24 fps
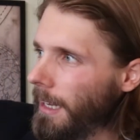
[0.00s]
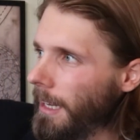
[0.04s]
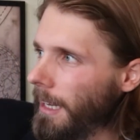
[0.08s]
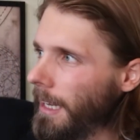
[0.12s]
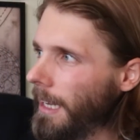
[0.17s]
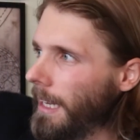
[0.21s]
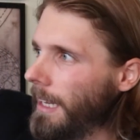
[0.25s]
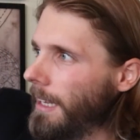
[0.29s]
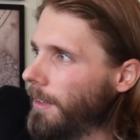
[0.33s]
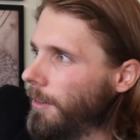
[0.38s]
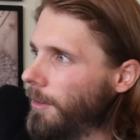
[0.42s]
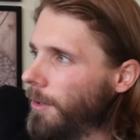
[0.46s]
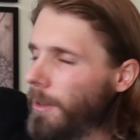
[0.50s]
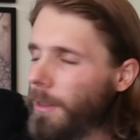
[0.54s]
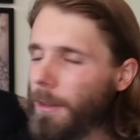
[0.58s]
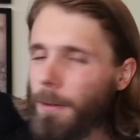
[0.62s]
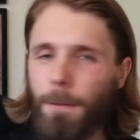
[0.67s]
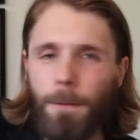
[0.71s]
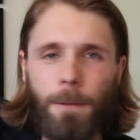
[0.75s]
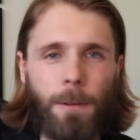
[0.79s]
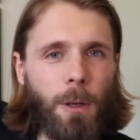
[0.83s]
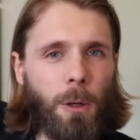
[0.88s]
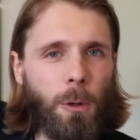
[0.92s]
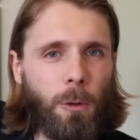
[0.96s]
into the
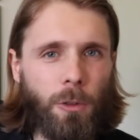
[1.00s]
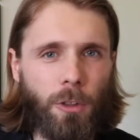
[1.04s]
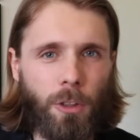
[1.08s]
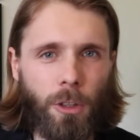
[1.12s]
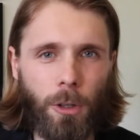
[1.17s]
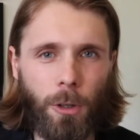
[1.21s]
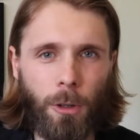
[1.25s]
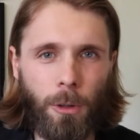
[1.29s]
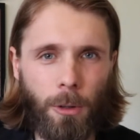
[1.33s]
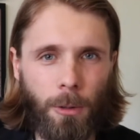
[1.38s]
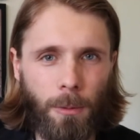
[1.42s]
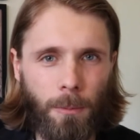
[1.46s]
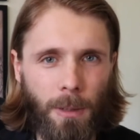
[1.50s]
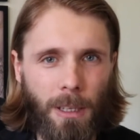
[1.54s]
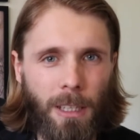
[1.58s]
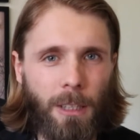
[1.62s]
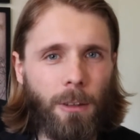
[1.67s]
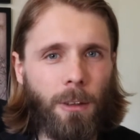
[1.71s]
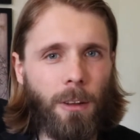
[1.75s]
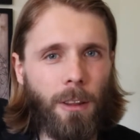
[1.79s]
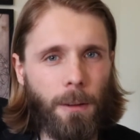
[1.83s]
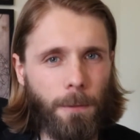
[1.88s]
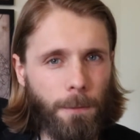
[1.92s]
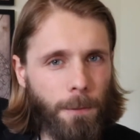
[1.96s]
future,
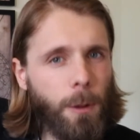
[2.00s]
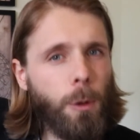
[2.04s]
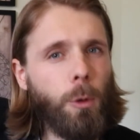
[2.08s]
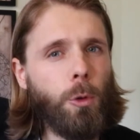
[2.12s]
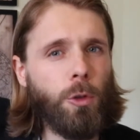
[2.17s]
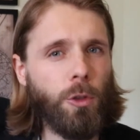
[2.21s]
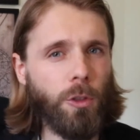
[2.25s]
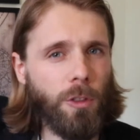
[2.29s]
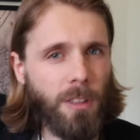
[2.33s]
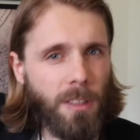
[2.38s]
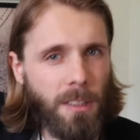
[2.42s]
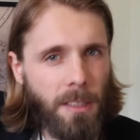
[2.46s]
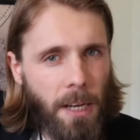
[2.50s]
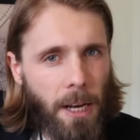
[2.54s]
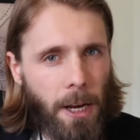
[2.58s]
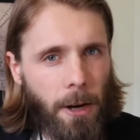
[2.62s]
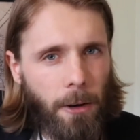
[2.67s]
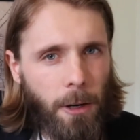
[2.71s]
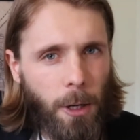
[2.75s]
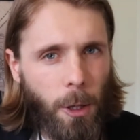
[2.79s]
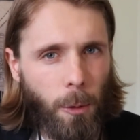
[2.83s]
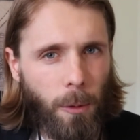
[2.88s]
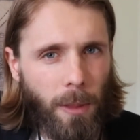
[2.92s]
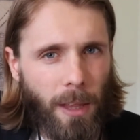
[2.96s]
into the future
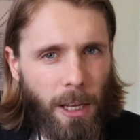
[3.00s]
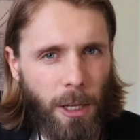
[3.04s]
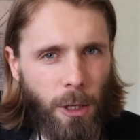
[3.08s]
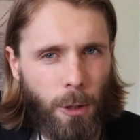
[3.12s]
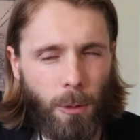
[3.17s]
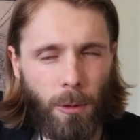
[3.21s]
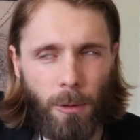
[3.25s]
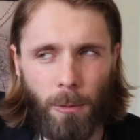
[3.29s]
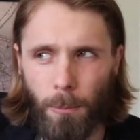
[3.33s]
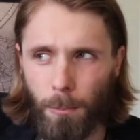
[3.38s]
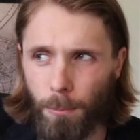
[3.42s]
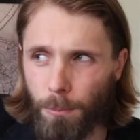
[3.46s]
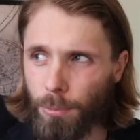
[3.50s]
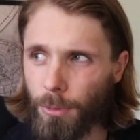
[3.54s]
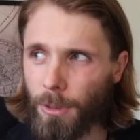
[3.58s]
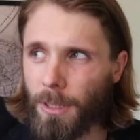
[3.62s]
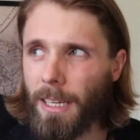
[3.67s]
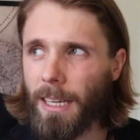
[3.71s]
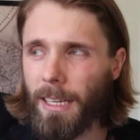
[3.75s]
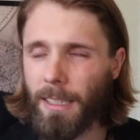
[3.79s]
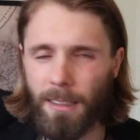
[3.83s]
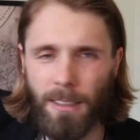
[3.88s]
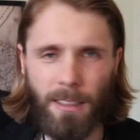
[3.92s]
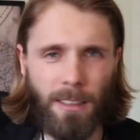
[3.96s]
scenario that you
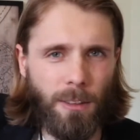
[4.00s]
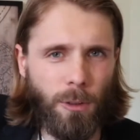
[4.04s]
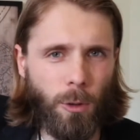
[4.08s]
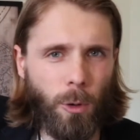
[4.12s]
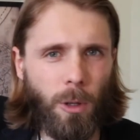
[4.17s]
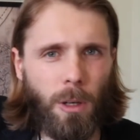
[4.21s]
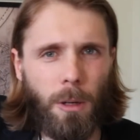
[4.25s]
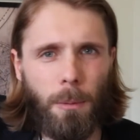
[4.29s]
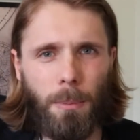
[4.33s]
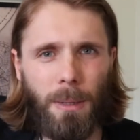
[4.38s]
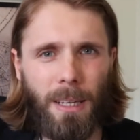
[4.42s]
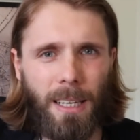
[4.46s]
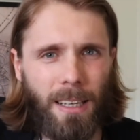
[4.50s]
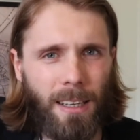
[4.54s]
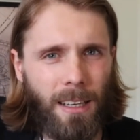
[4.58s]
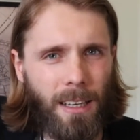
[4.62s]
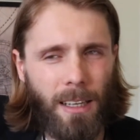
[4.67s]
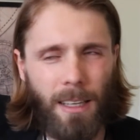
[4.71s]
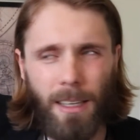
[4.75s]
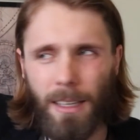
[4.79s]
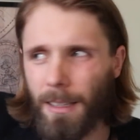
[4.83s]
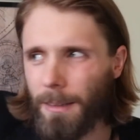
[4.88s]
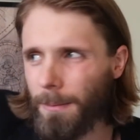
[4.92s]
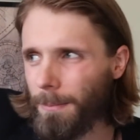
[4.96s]
predict is going to be,
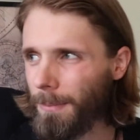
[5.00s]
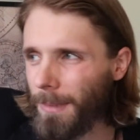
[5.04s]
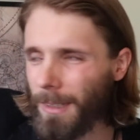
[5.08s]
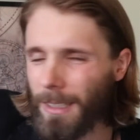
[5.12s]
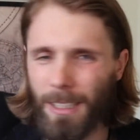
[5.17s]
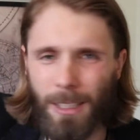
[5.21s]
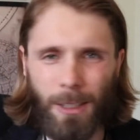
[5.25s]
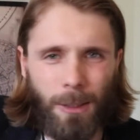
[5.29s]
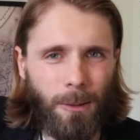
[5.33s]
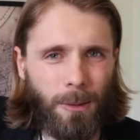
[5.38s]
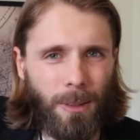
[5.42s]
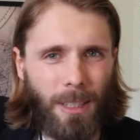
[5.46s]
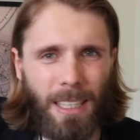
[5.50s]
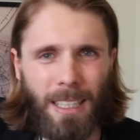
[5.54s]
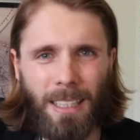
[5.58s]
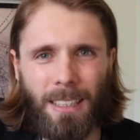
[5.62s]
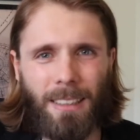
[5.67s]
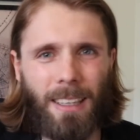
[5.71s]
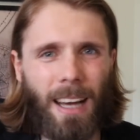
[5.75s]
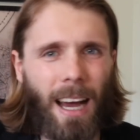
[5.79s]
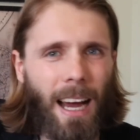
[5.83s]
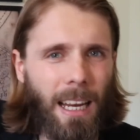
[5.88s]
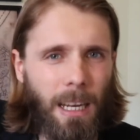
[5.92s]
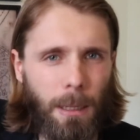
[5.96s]
you know,
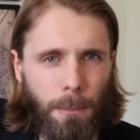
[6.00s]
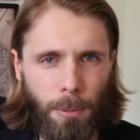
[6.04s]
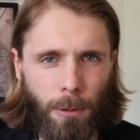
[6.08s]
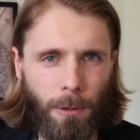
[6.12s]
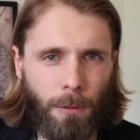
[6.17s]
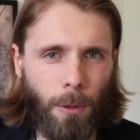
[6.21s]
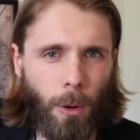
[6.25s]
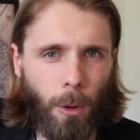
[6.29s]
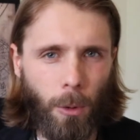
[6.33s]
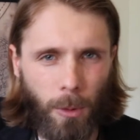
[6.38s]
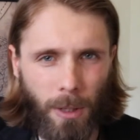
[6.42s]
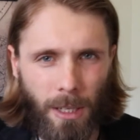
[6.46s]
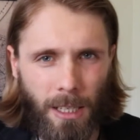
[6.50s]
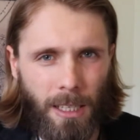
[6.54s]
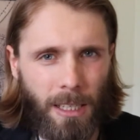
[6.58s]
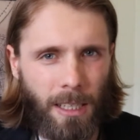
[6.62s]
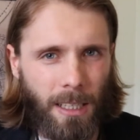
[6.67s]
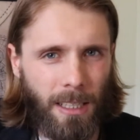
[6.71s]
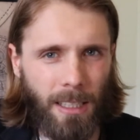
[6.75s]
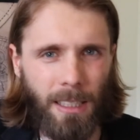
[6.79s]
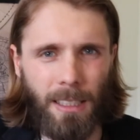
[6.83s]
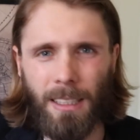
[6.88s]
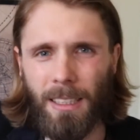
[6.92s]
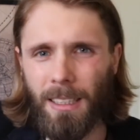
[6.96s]
anxiety
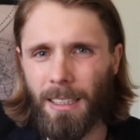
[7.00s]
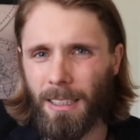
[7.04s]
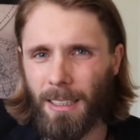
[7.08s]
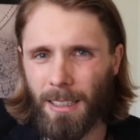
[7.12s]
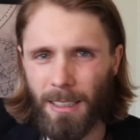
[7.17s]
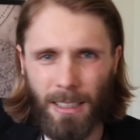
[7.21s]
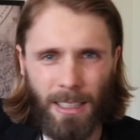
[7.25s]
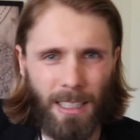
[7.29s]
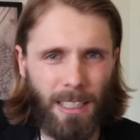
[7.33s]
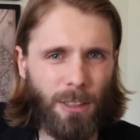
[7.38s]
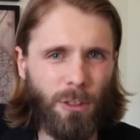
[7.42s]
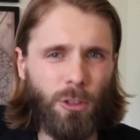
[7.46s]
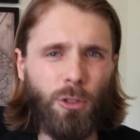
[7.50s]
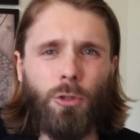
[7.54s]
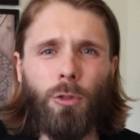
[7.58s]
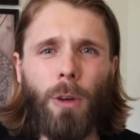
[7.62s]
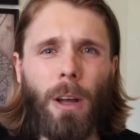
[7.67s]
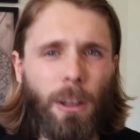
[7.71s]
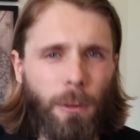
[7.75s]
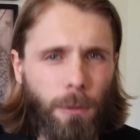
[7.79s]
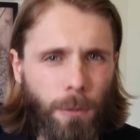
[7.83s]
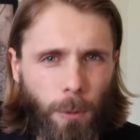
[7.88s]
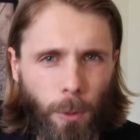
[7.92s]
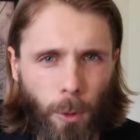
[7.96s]
provoking and, and
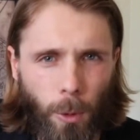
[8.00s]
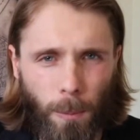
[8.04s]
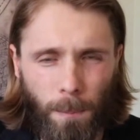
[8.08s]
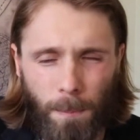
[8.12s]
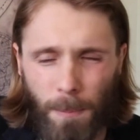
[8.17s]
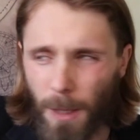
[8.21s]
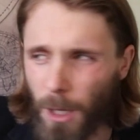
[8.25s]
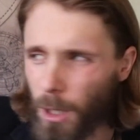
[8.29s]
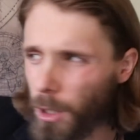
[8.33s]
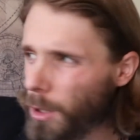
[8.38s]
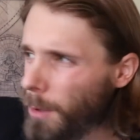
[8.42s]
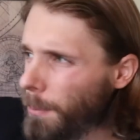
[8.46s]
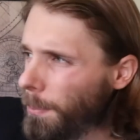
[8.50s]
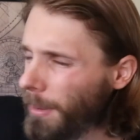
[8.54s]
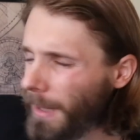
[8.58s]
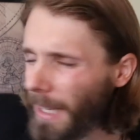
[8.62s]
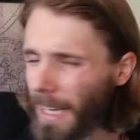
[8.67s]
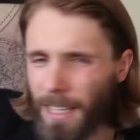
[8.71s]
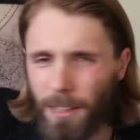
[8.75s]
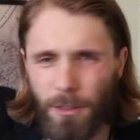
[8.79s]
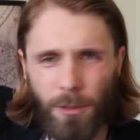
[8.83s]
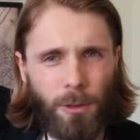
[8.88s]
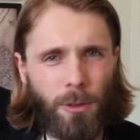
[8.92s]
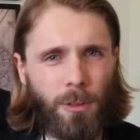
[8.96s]
stressful. You
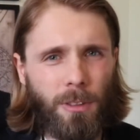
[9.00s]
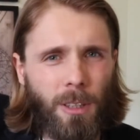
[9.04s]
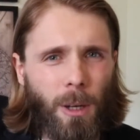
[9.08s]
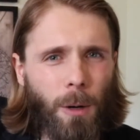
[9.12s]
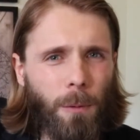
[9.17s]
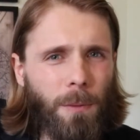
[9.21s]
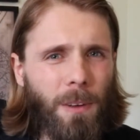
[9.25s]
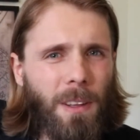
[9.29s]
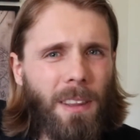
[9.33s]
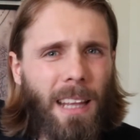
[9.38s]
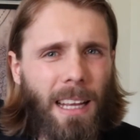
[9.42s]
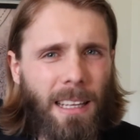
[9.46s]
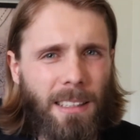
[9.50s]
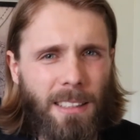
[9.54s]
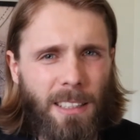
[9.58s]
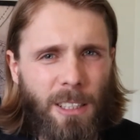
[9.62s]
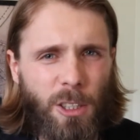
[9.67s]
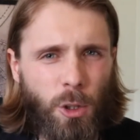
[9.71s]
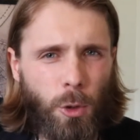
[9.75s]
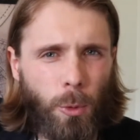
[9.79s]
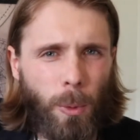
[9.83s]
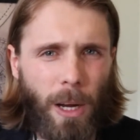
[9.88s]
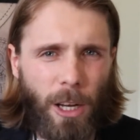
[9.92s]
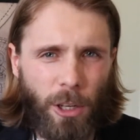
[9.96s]
place yourself in that
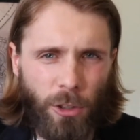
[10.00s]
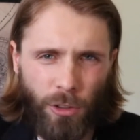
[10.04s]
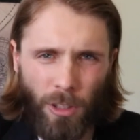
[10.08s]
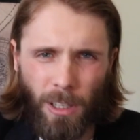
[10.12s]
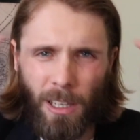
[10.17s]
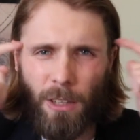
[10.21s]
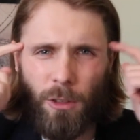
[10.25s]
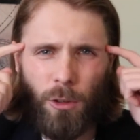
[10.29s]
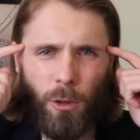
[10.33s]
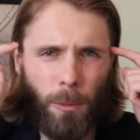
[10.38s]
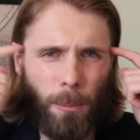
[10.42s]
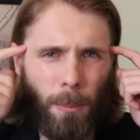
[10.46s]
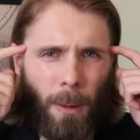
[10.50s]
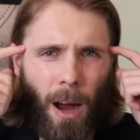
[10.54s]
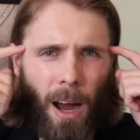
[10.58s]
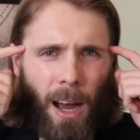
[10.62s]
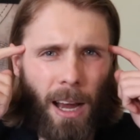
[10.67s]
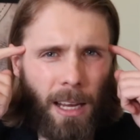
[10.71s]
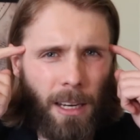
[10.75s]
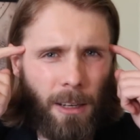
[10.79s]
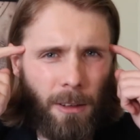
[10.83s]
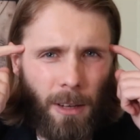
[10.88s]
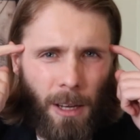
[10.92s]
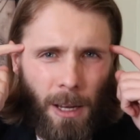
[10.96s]
situation in your
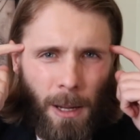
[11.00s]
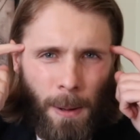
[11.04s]
mind,